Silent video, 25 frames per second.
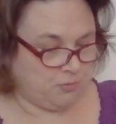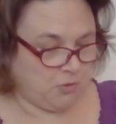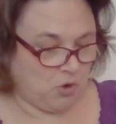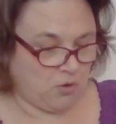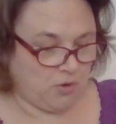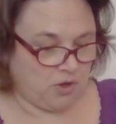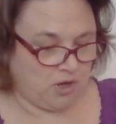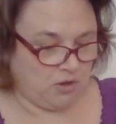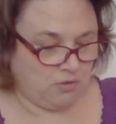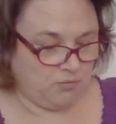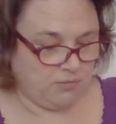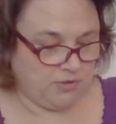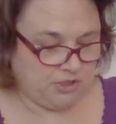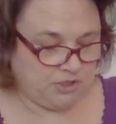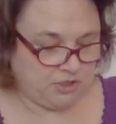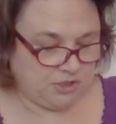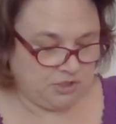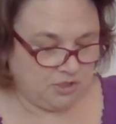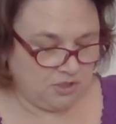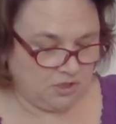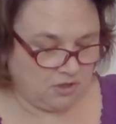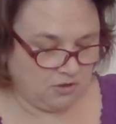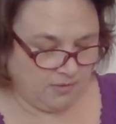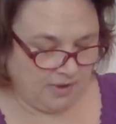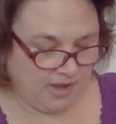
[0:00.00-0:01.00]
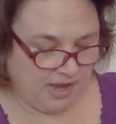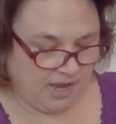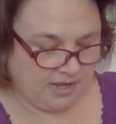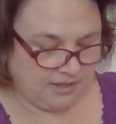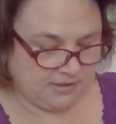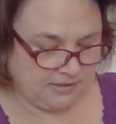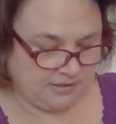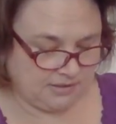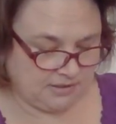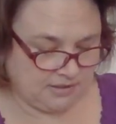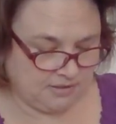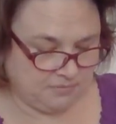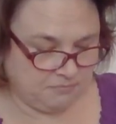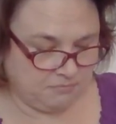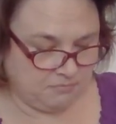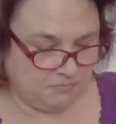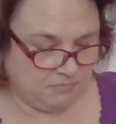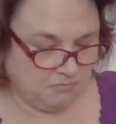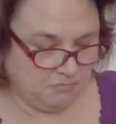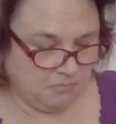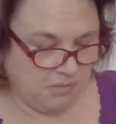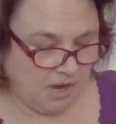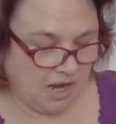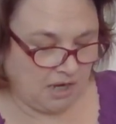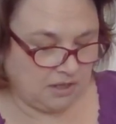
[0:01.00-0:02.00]
mocha, which, you know, has some
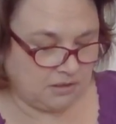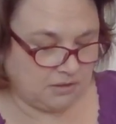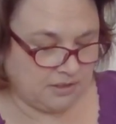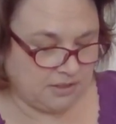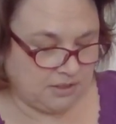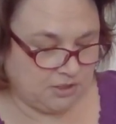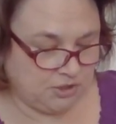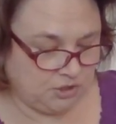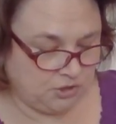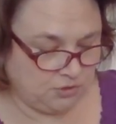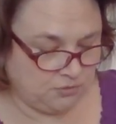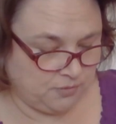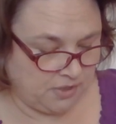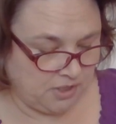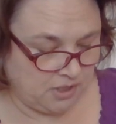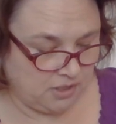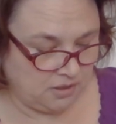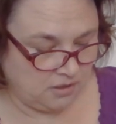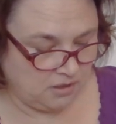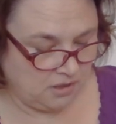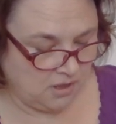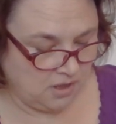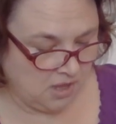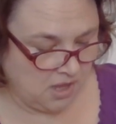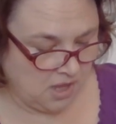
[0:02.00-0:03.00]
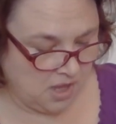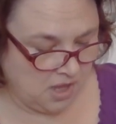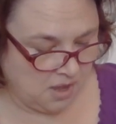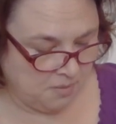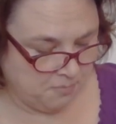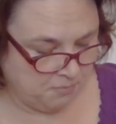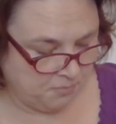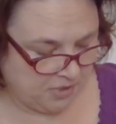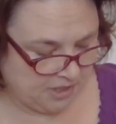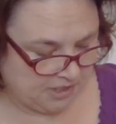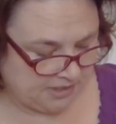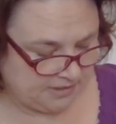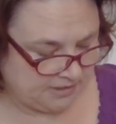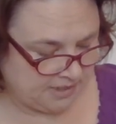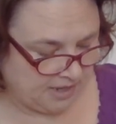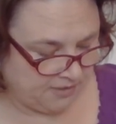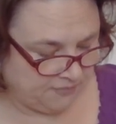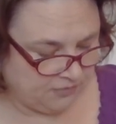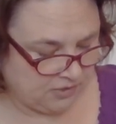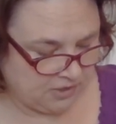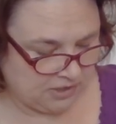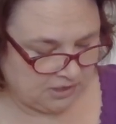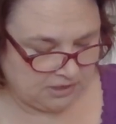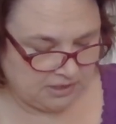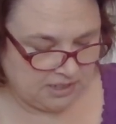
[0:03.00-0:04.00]
modeling to it, but
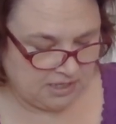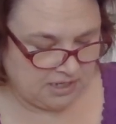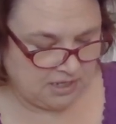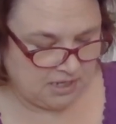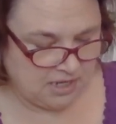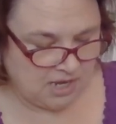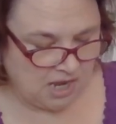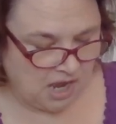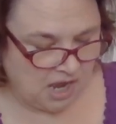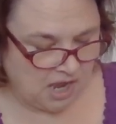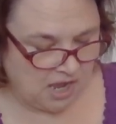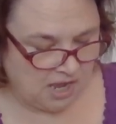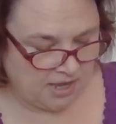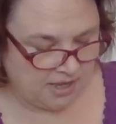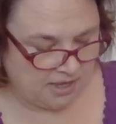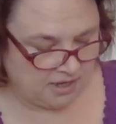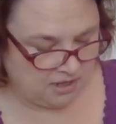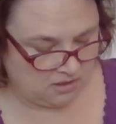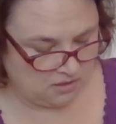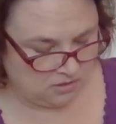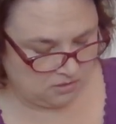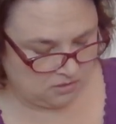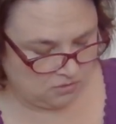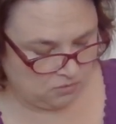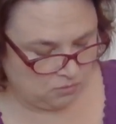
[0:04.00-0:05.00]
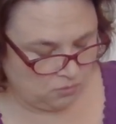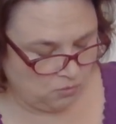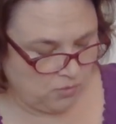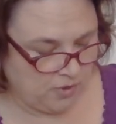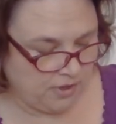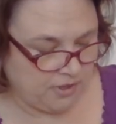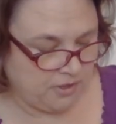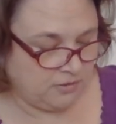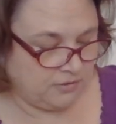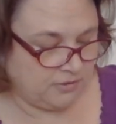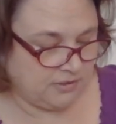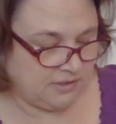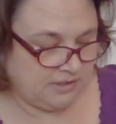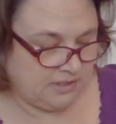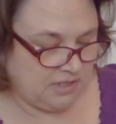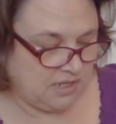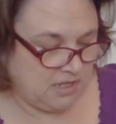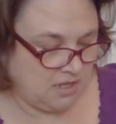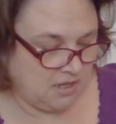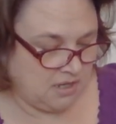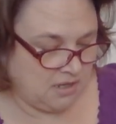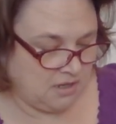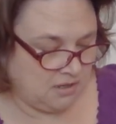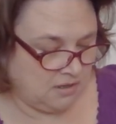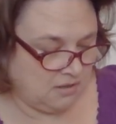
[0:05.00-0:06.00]
definitely not what you're
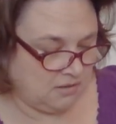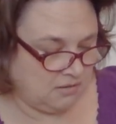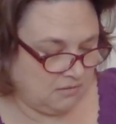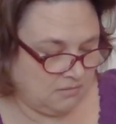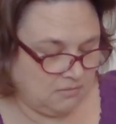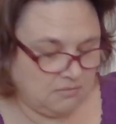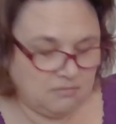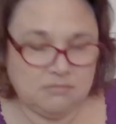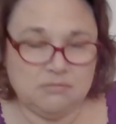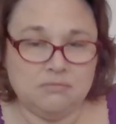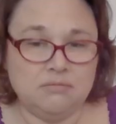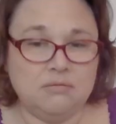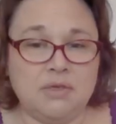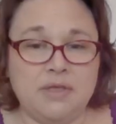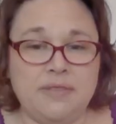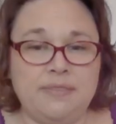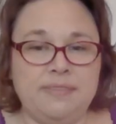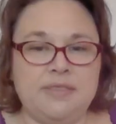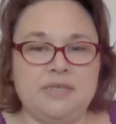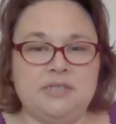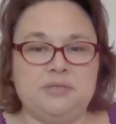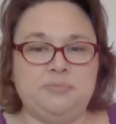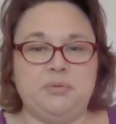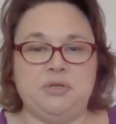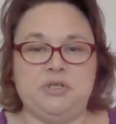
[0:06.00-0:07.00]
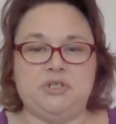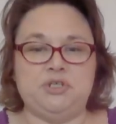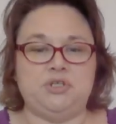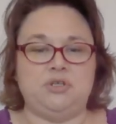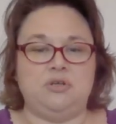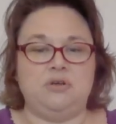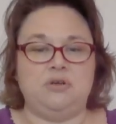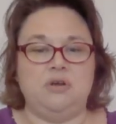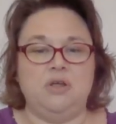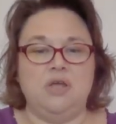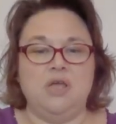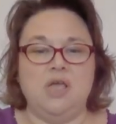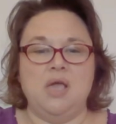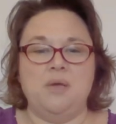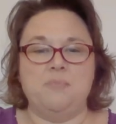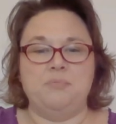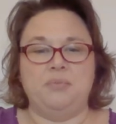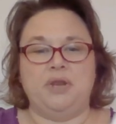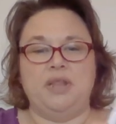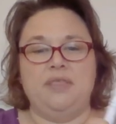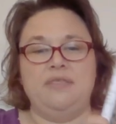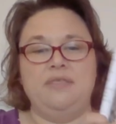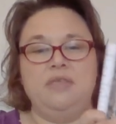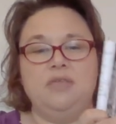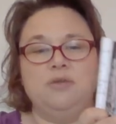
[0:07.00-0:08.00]
seeing in this picture.
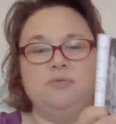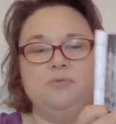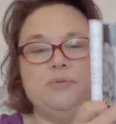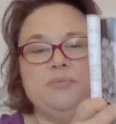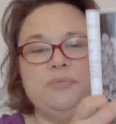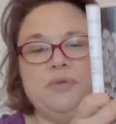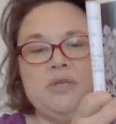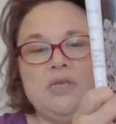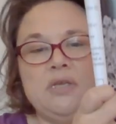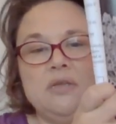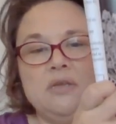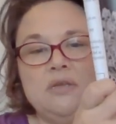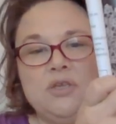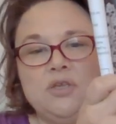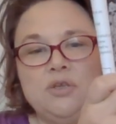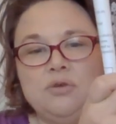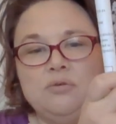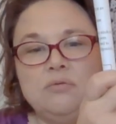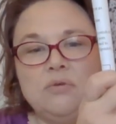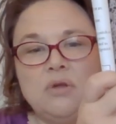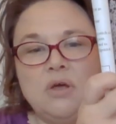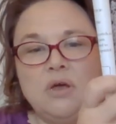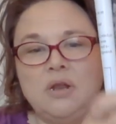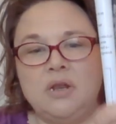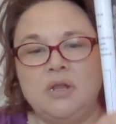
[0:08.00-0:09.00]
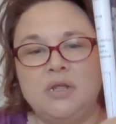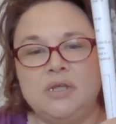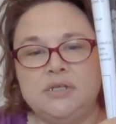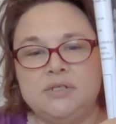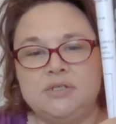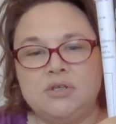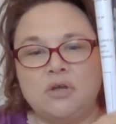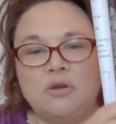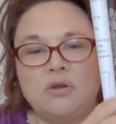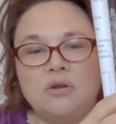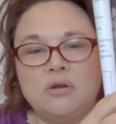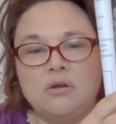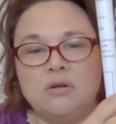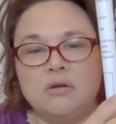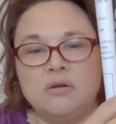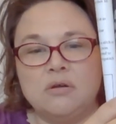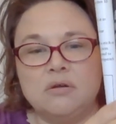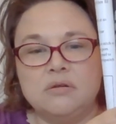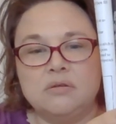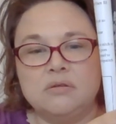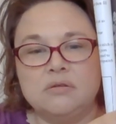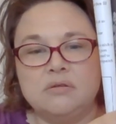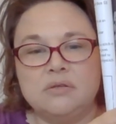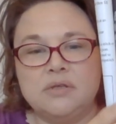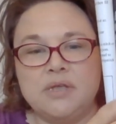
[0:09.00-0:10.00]
But I think it would be cute on a
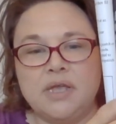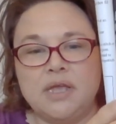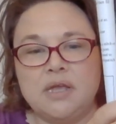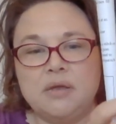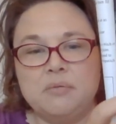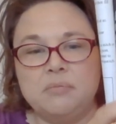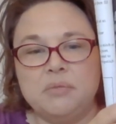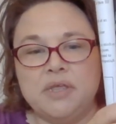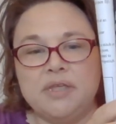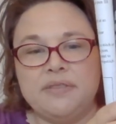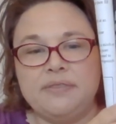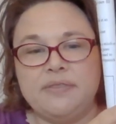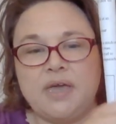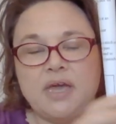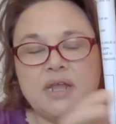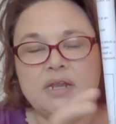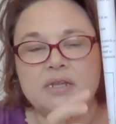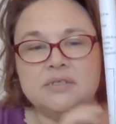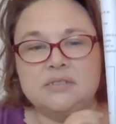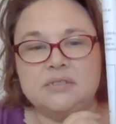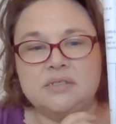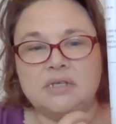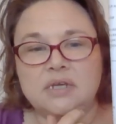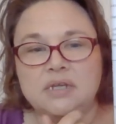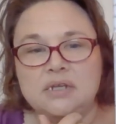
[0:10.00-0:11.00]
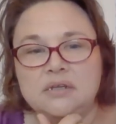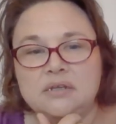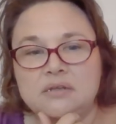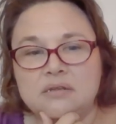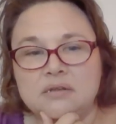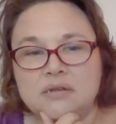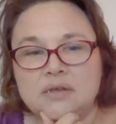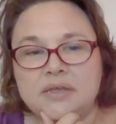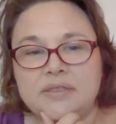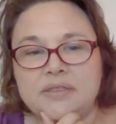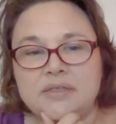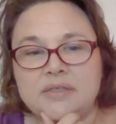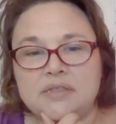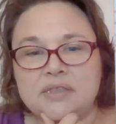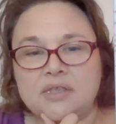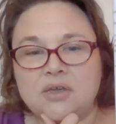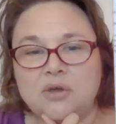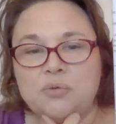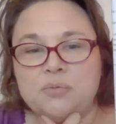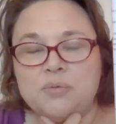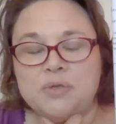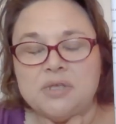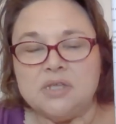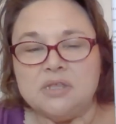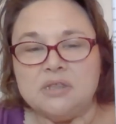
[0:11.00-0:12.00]
darker gingham like that is done. I think that
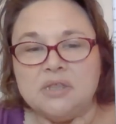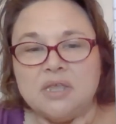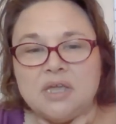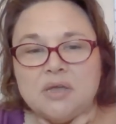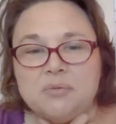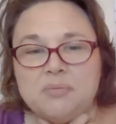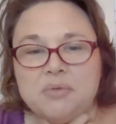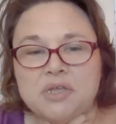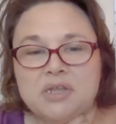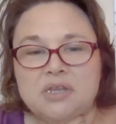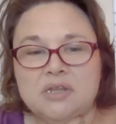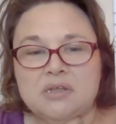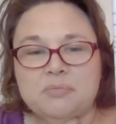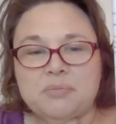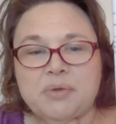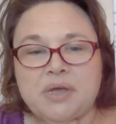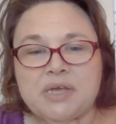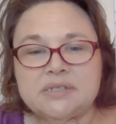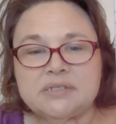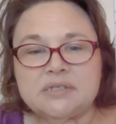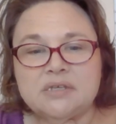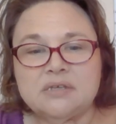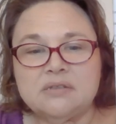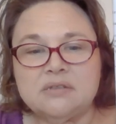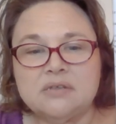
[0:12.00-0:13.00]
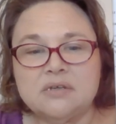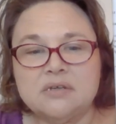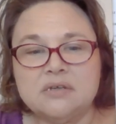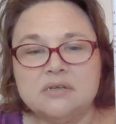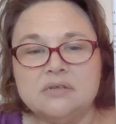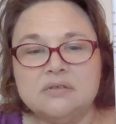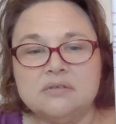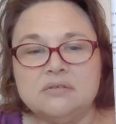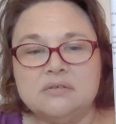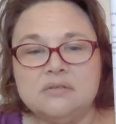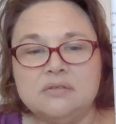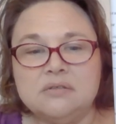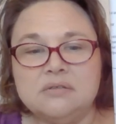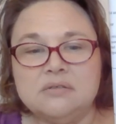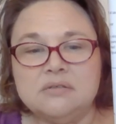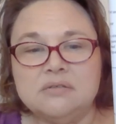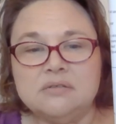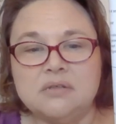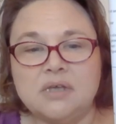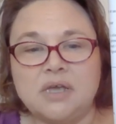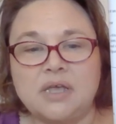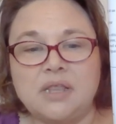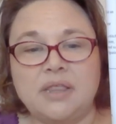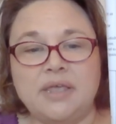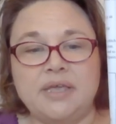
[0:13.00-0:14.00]
would be like a picnic basket look.
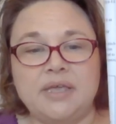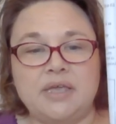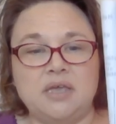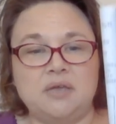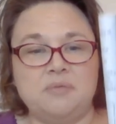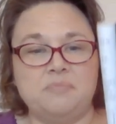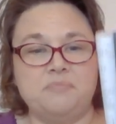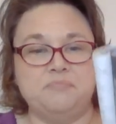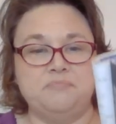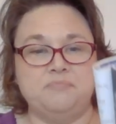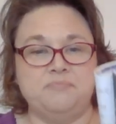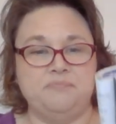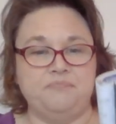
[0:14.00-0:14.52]
I like it.